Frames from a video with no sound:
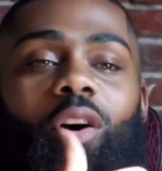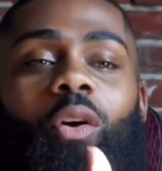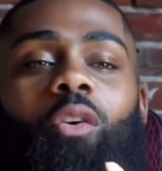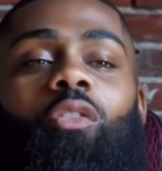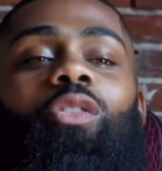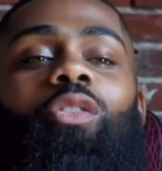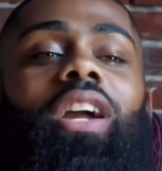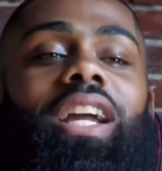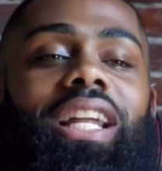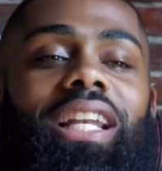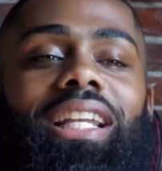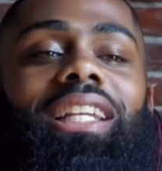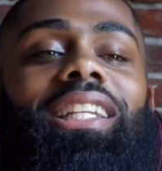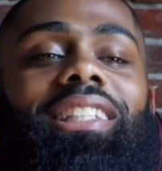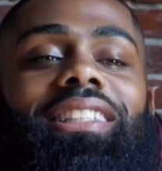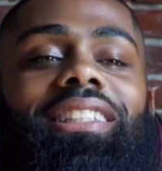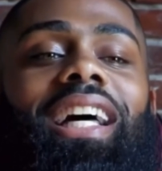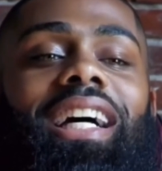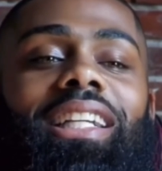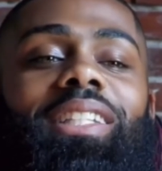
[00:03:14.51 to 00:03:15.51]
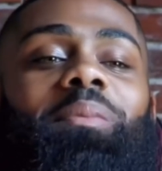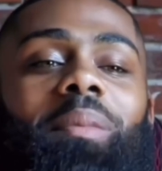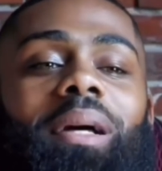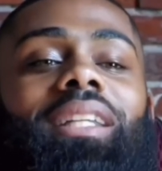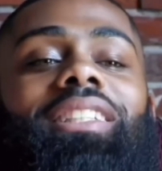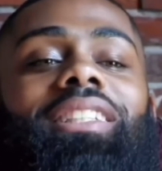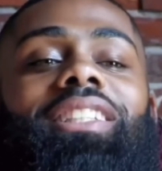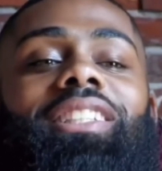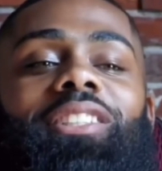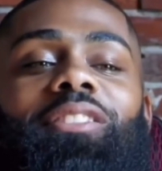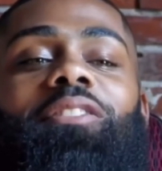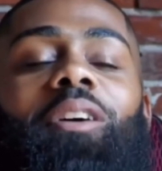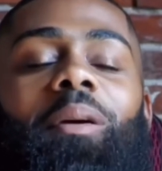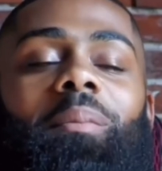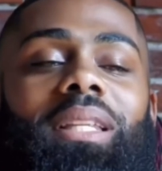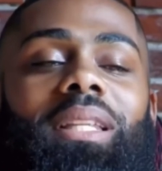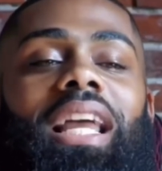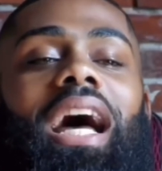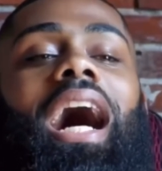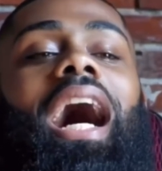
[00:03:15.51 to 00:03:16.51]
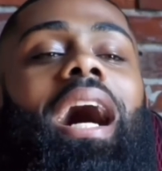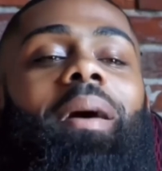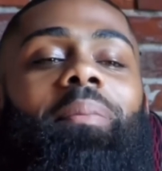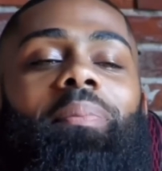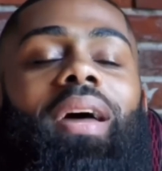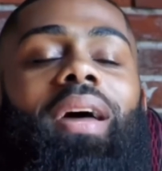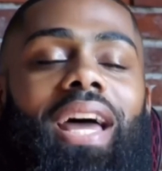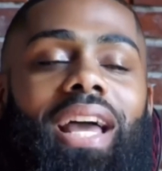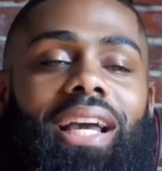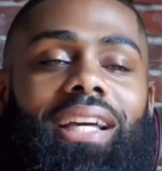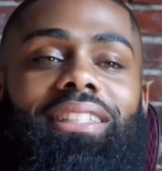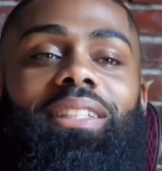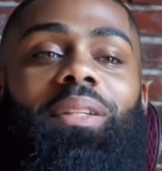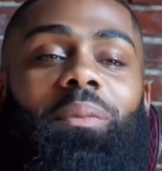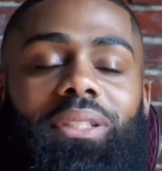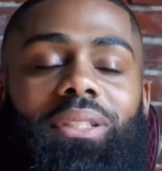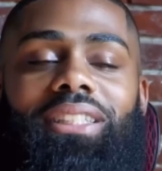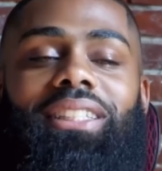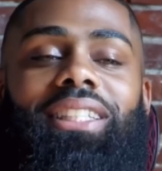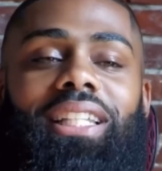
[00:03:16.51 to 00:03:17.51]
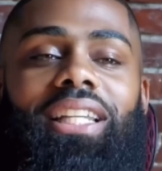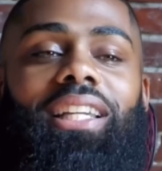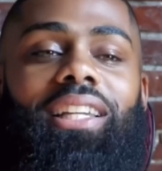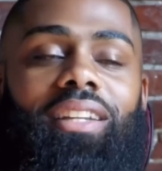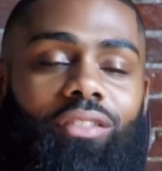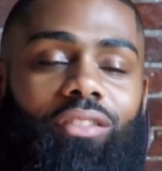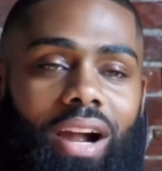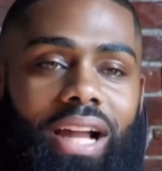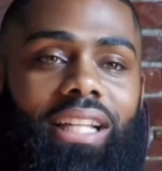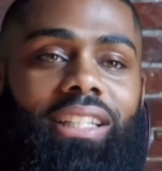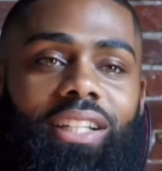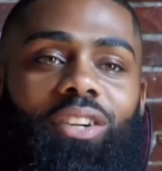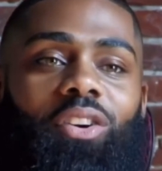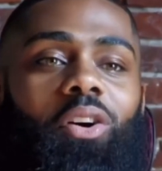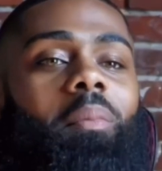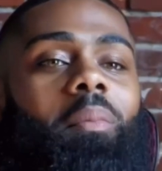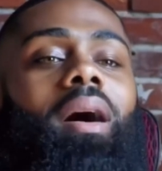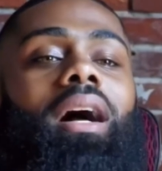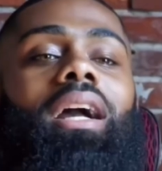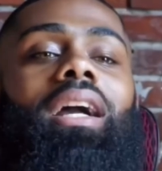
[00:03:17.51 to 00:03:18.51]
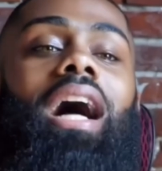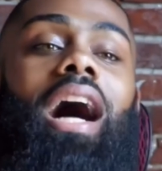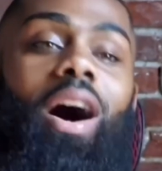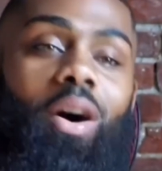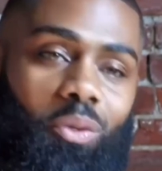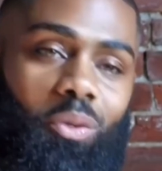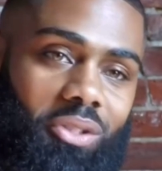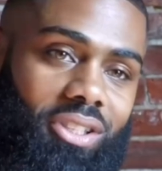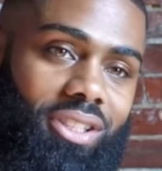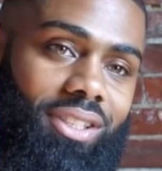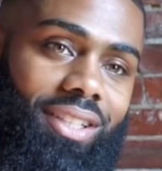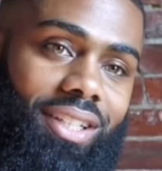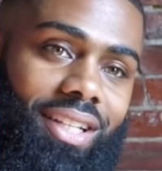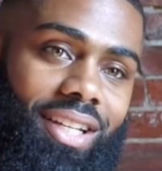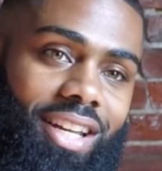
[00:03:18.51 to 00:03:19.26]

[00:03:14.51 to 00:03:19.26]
reading the text messages from the iPad because it was sitting right there on my couch.